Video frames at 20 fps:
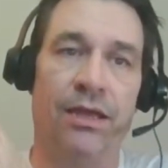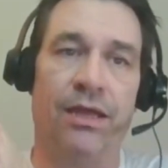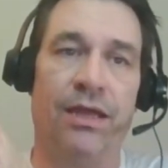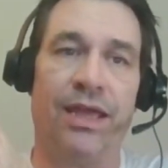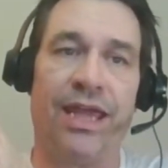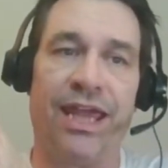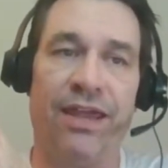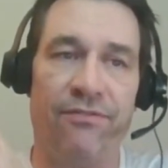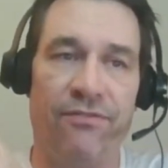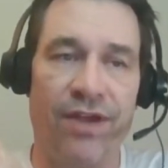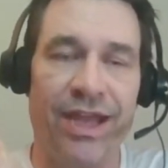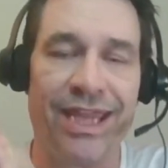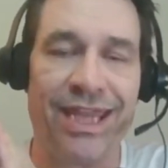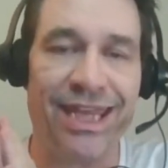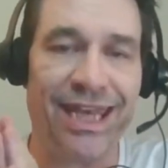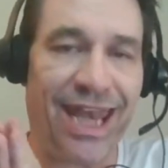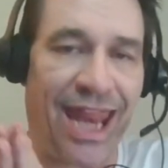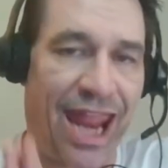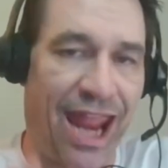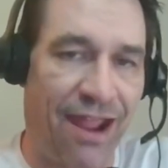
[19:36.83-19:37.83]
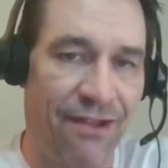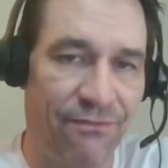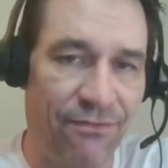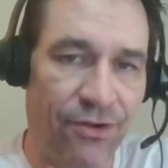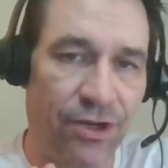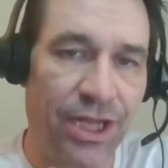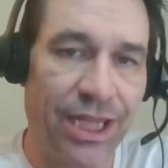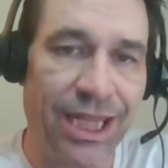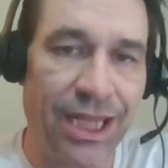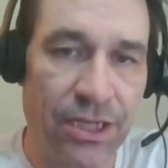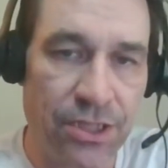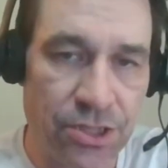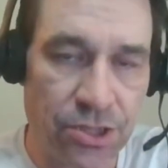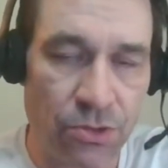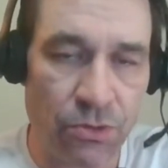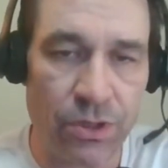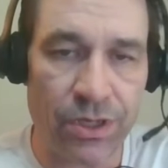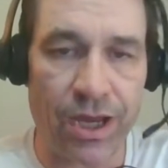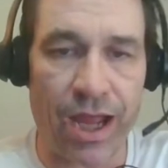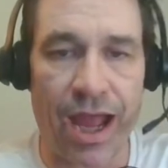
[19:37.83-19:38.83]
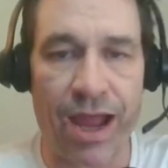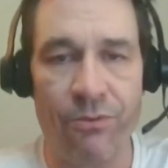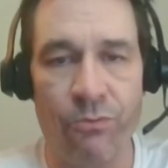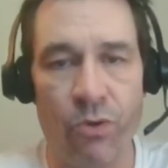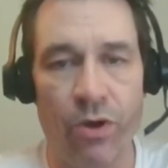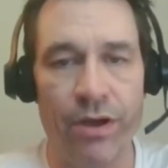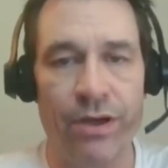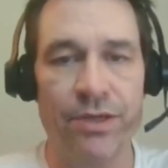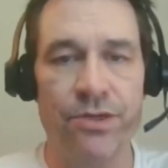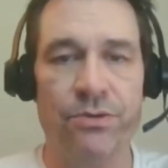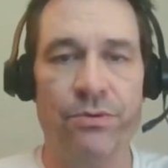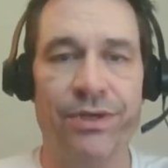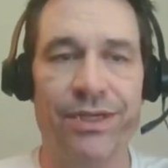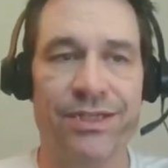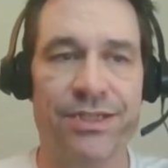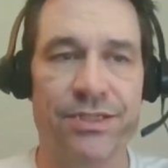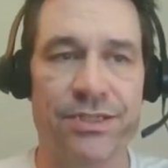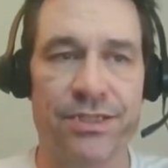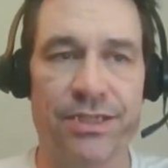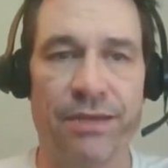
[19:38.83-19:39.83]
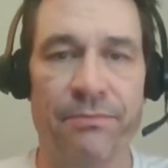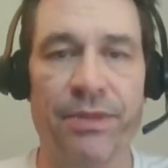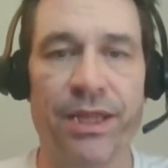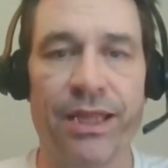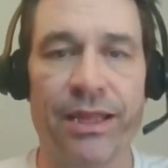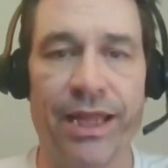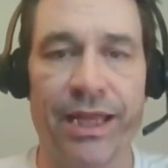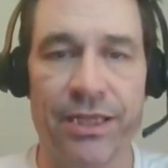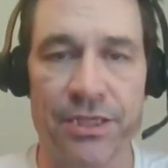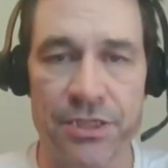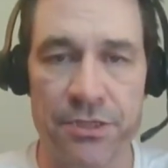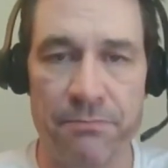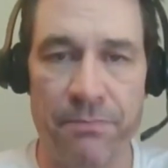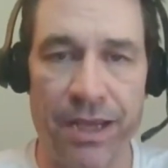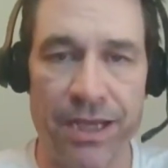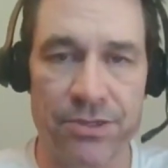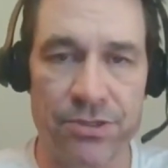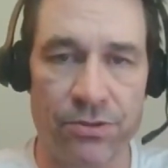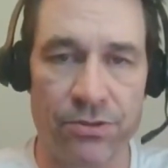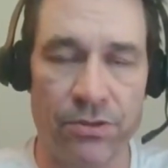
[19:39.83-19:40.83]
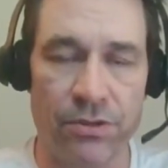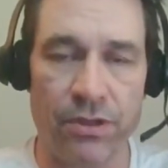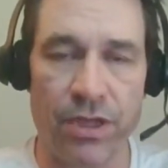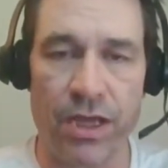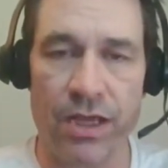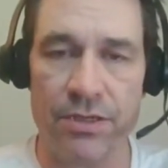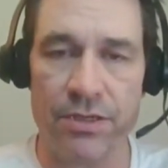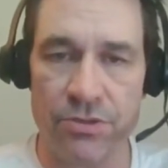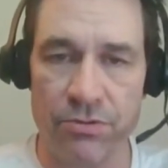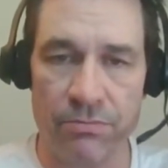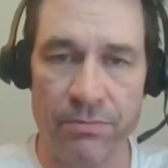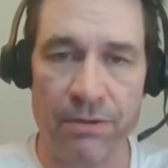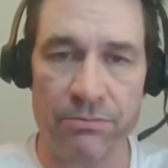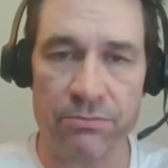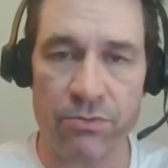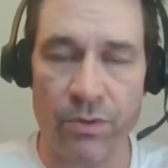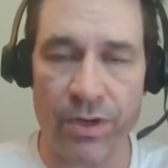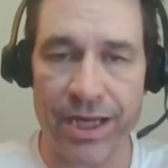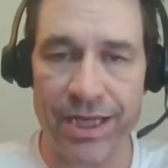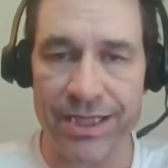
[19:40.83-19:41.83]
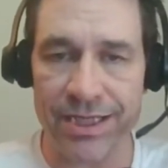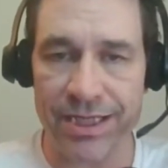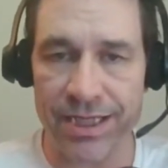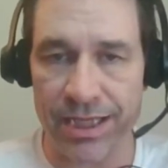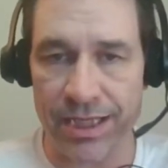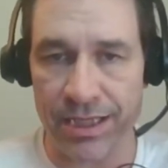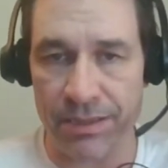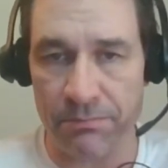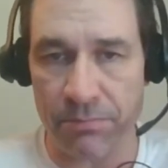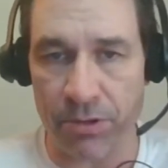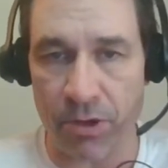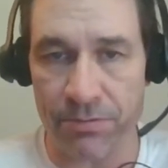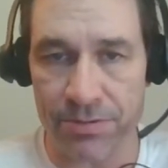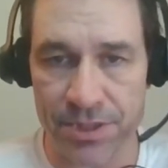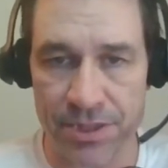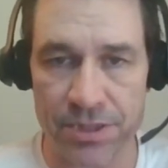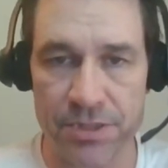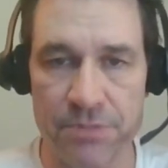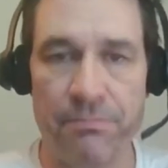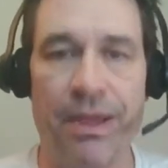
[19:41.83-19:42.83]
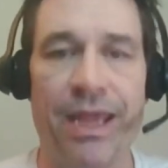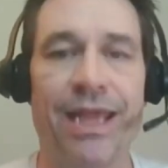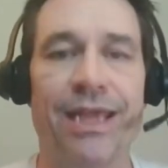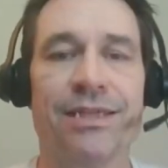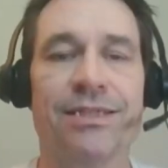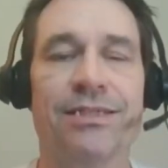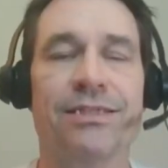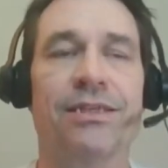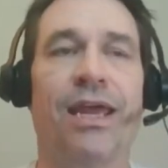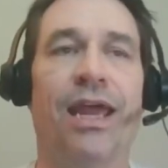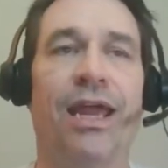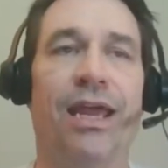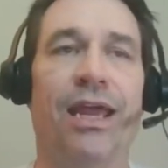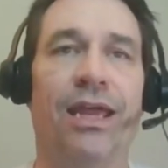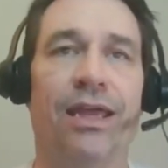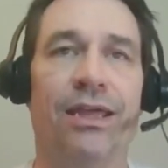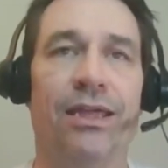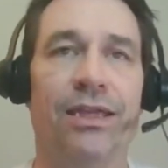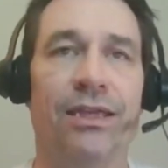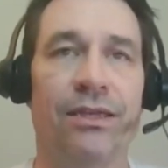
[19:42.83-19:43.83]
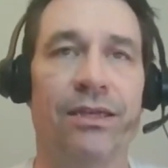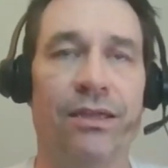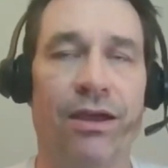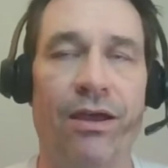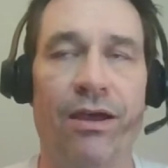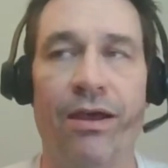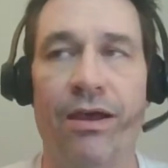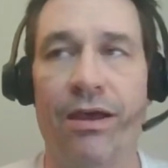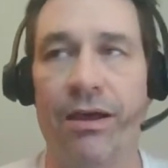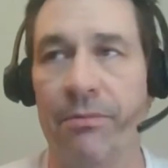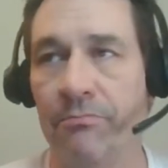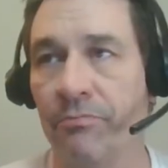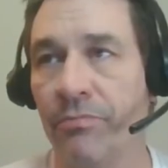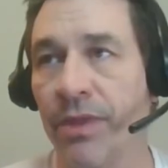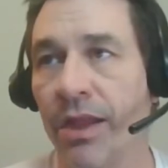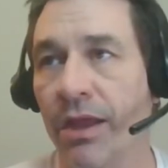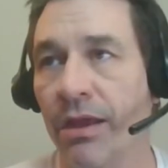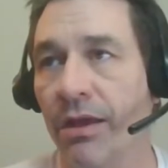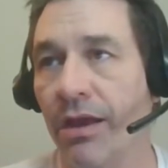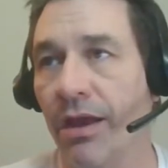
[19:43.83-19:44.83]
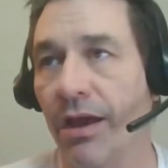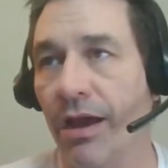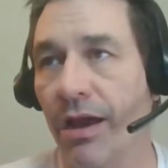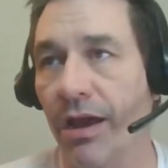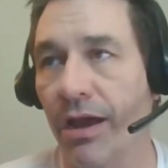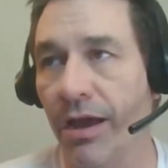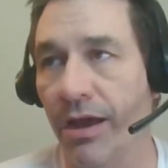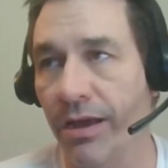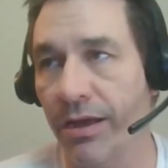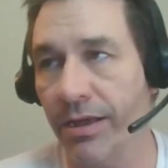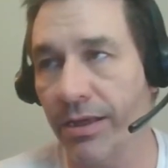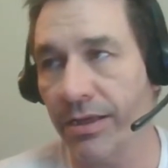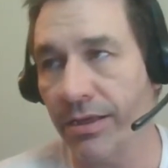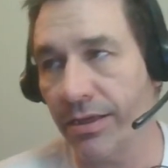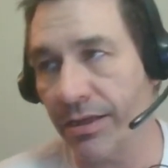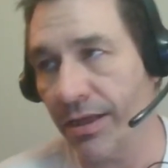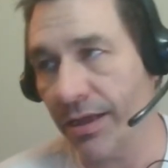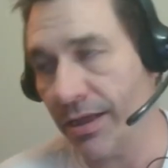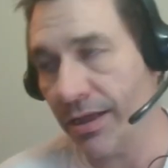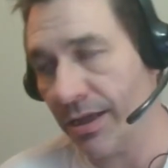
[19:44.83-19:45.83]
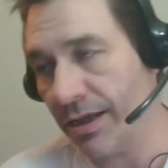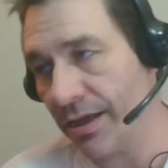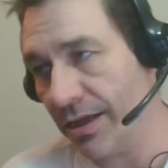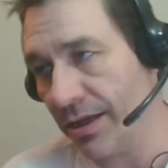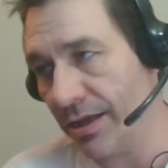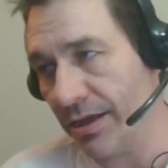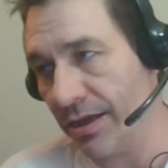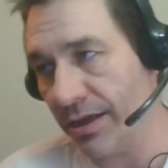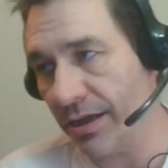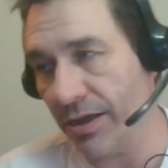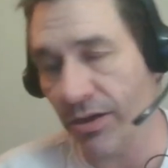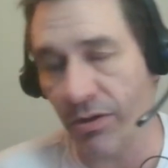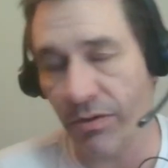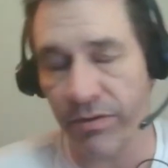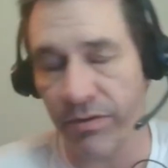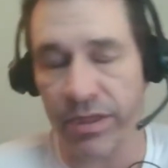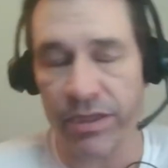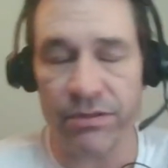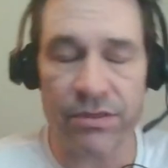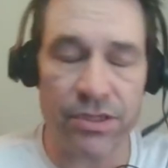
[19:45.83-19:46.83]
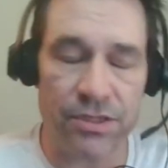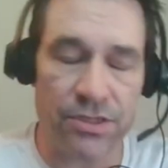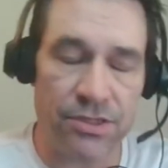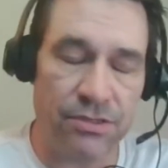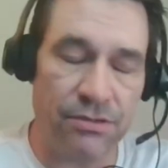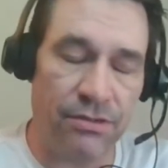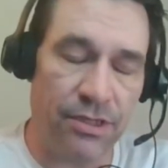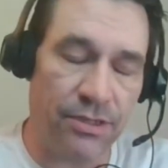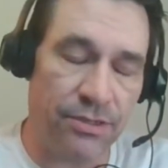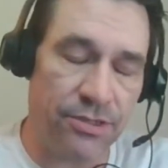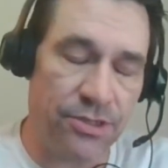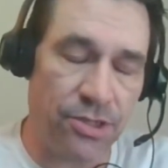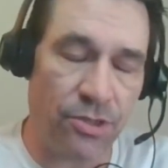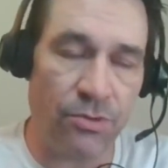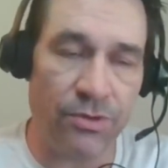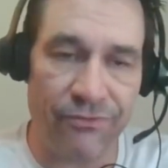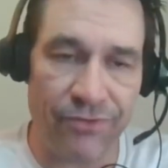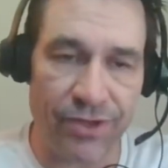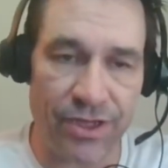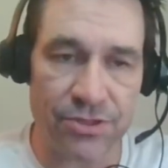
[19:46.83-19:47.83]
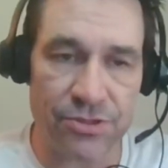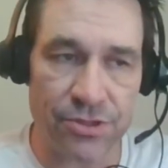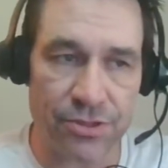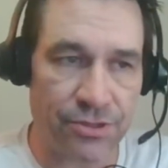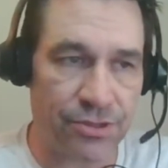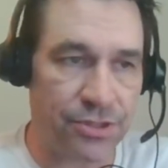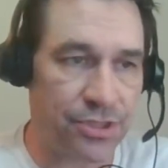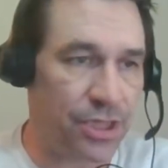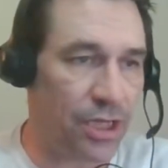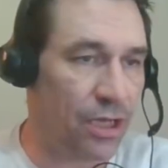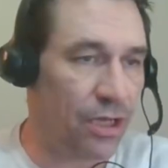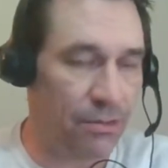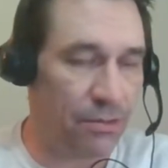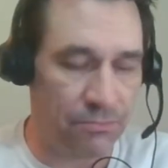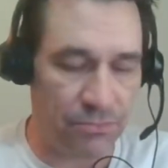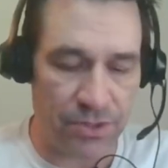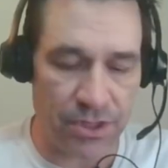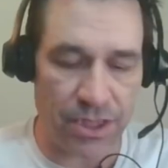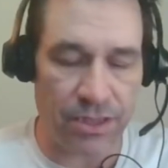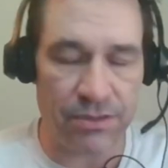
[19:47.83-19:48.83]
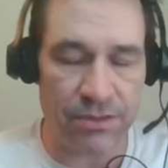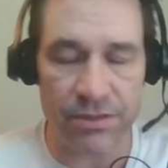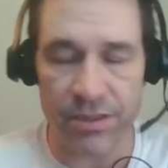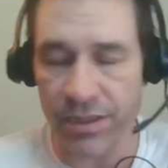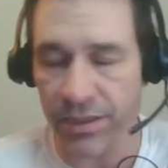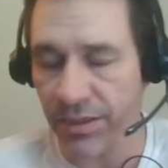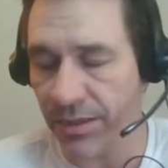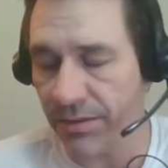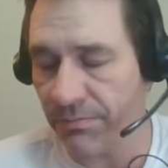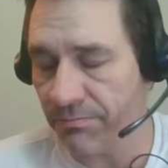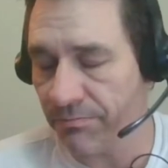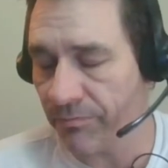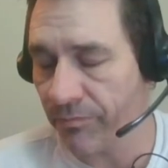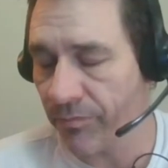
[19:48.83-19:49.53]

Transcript: if I can ever get to it, I want to do it as something like a special. Uh, do you remember when I did Popes in Space and um, uh, you know the the the two adventures, um, the um,